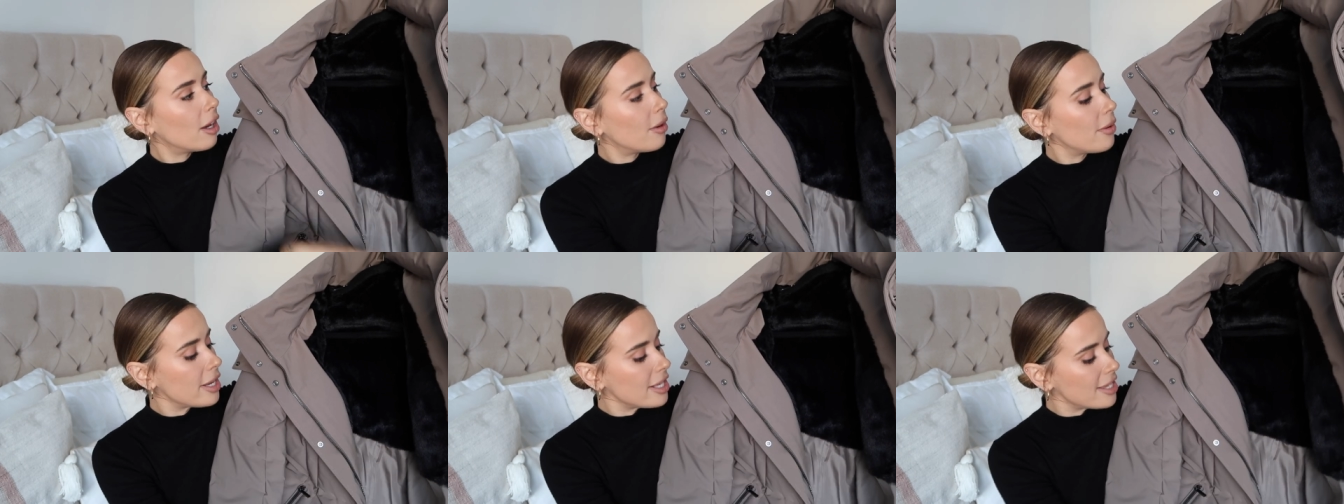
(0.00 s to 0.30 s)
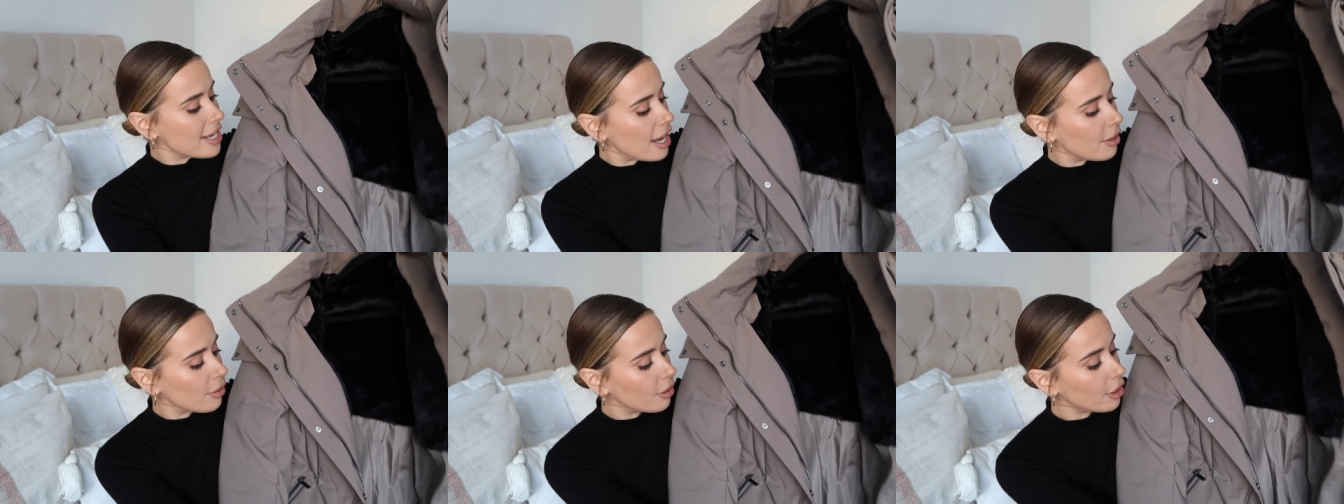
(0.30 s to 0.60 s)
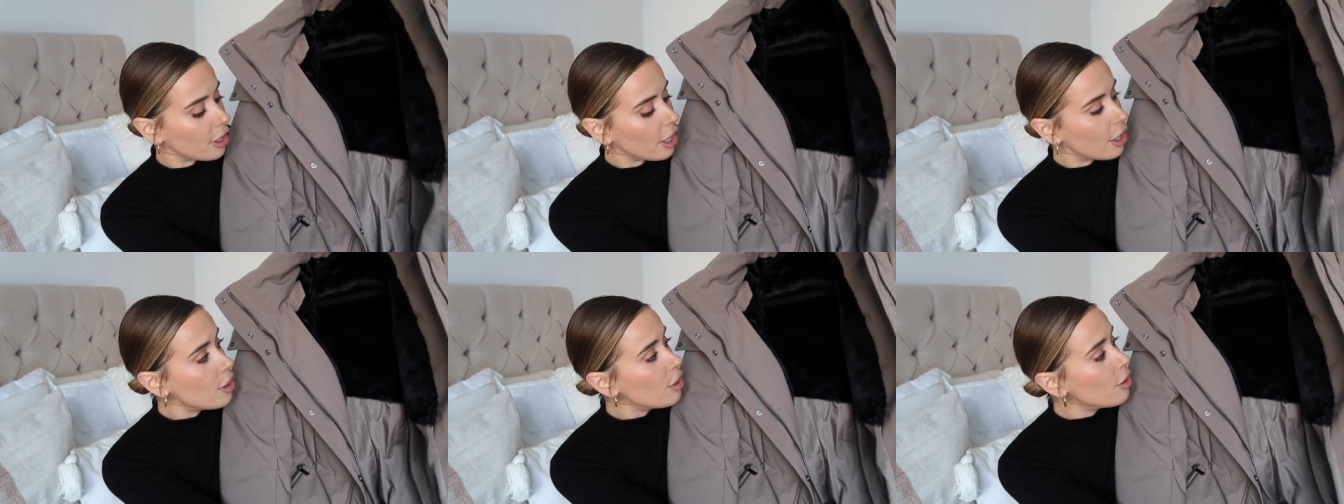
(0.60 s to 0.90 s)
going down down
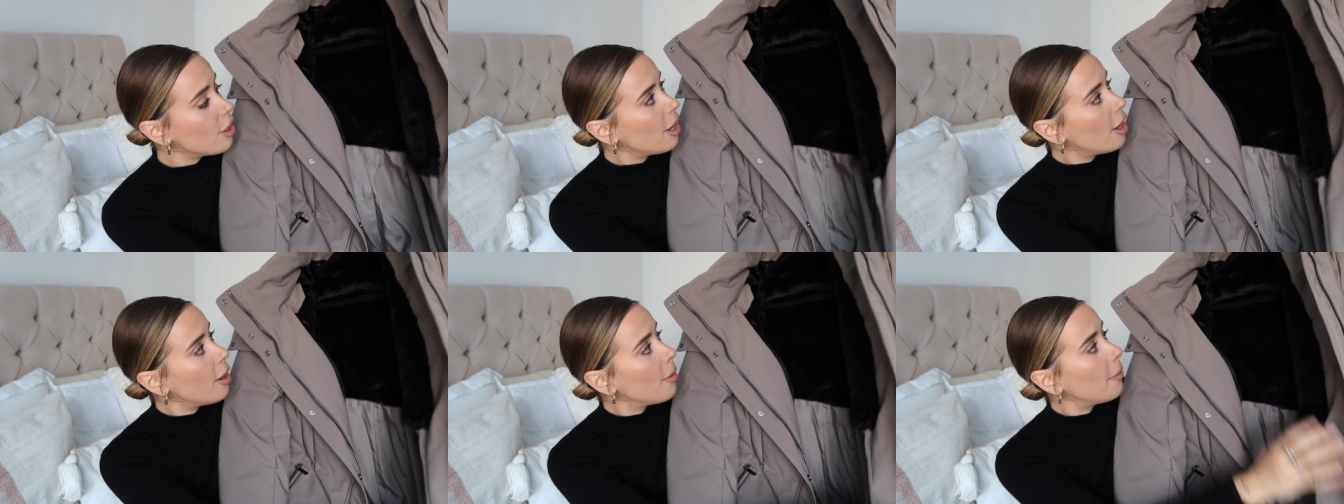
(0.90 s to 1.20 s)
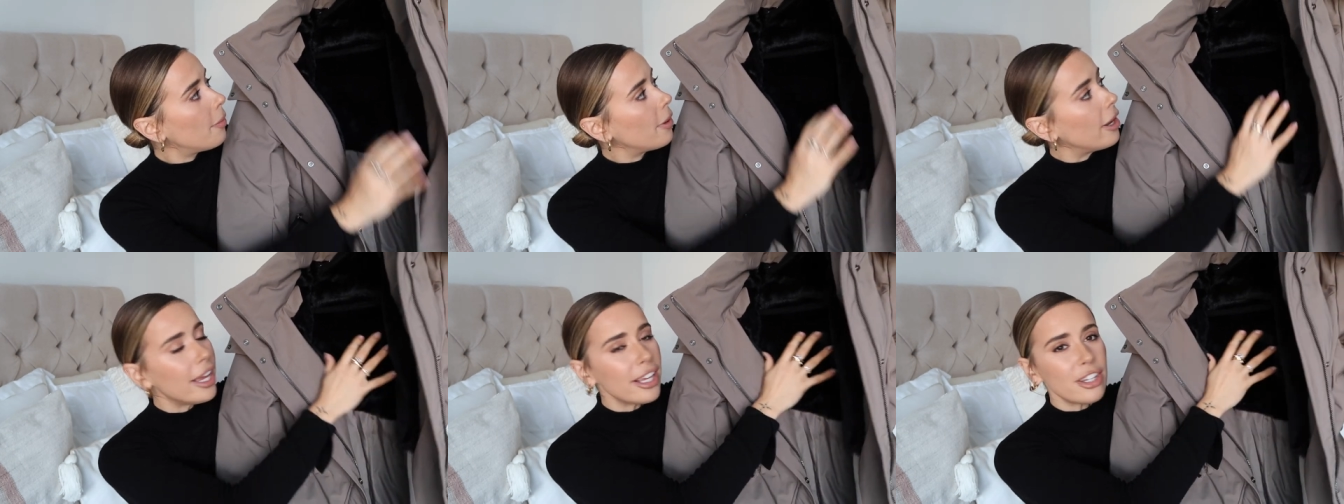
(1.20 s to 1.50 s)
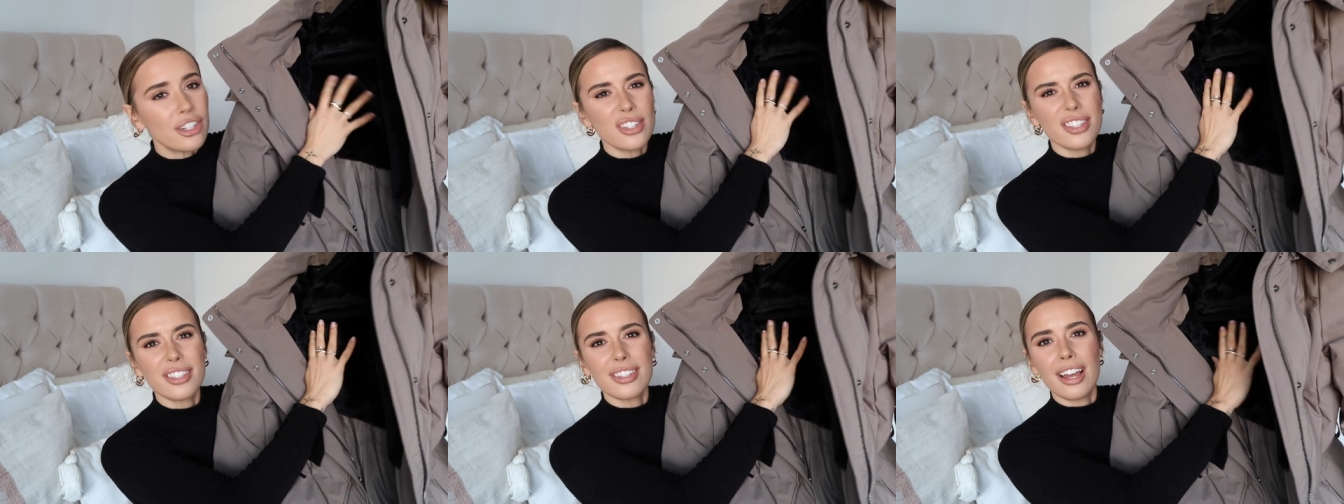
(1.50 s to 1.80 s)
the coat but
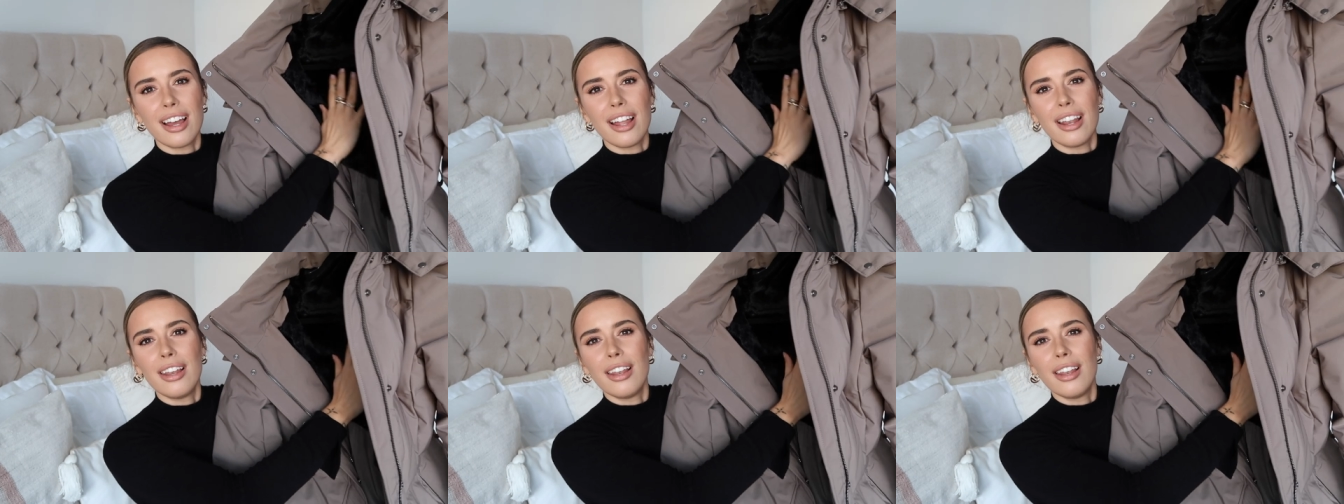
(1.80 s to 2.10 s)
it's just a